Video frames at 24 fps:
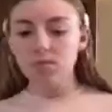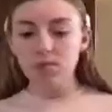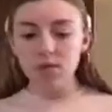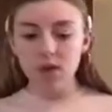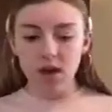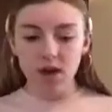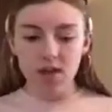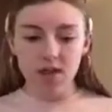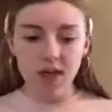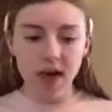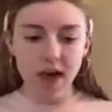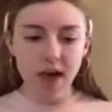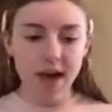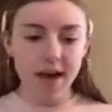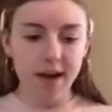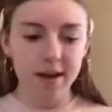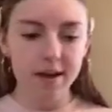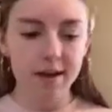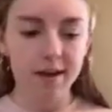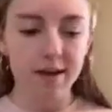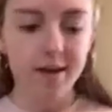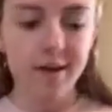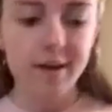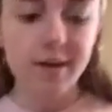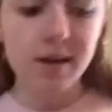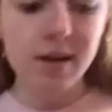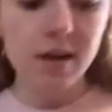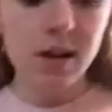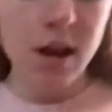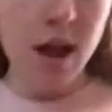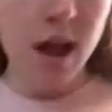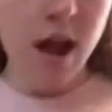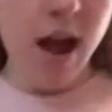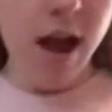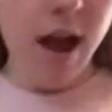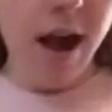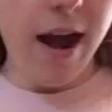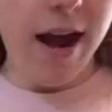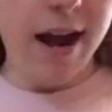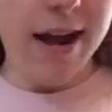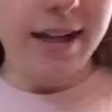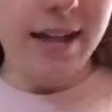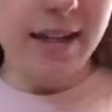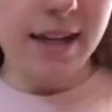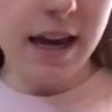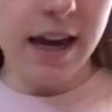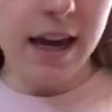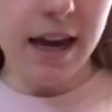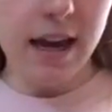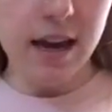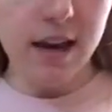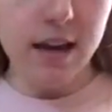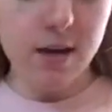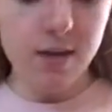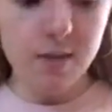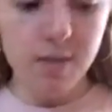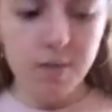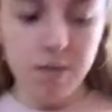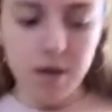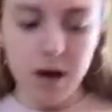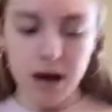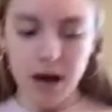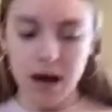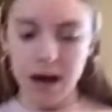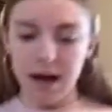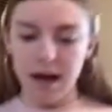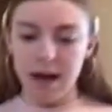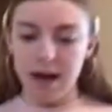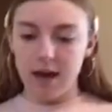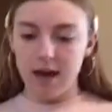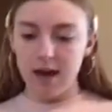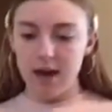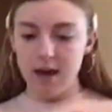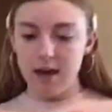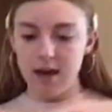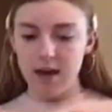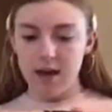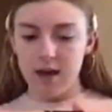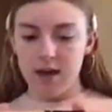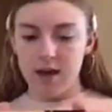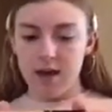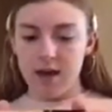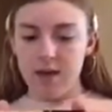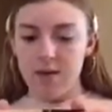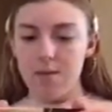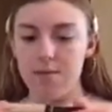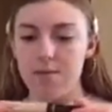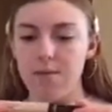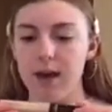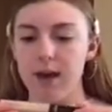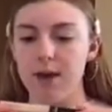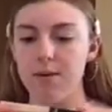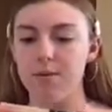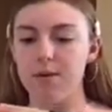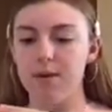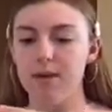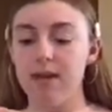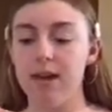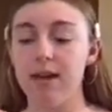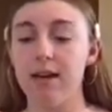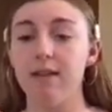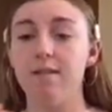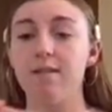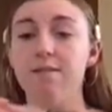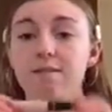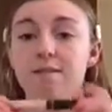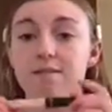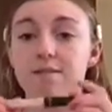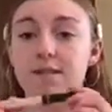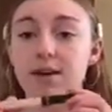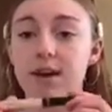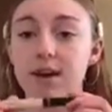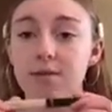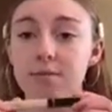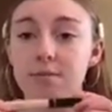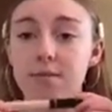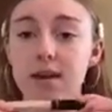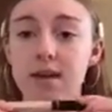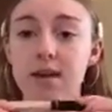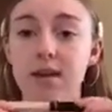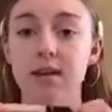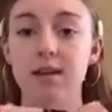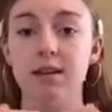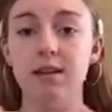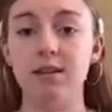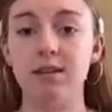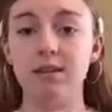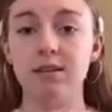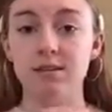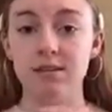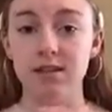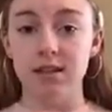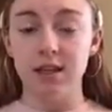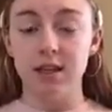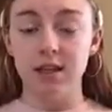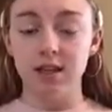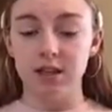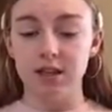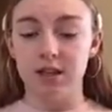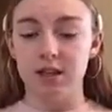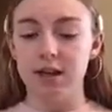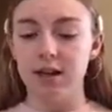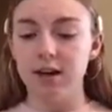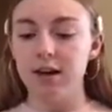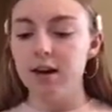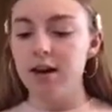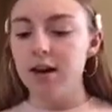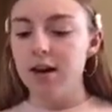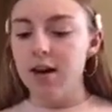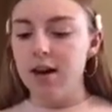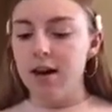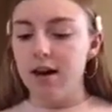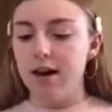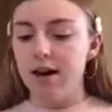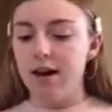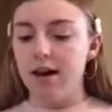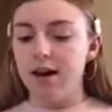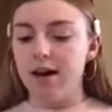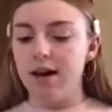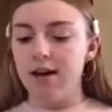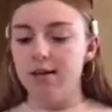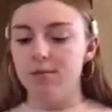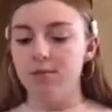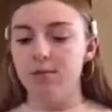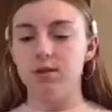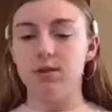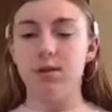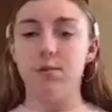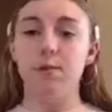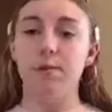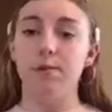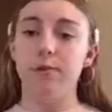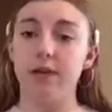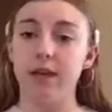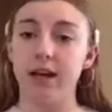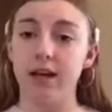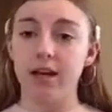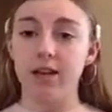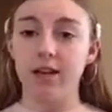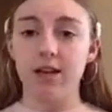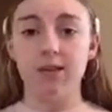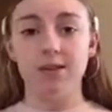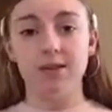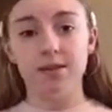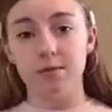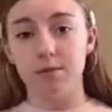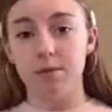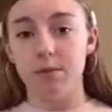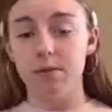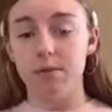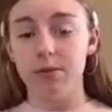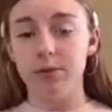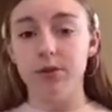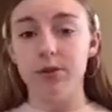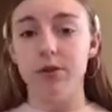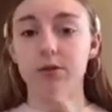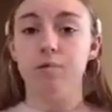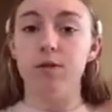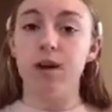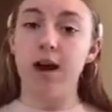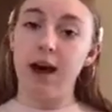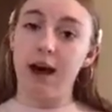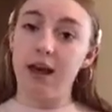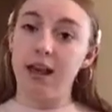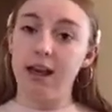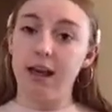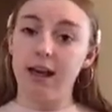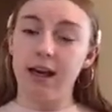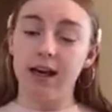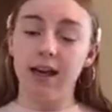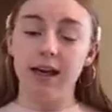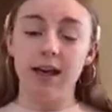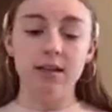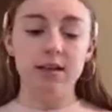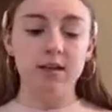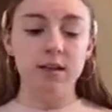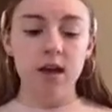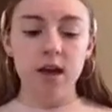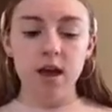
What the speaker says: And then I take my Maybelline Fit Me Concealer. Some people like this, some people don't. I like it.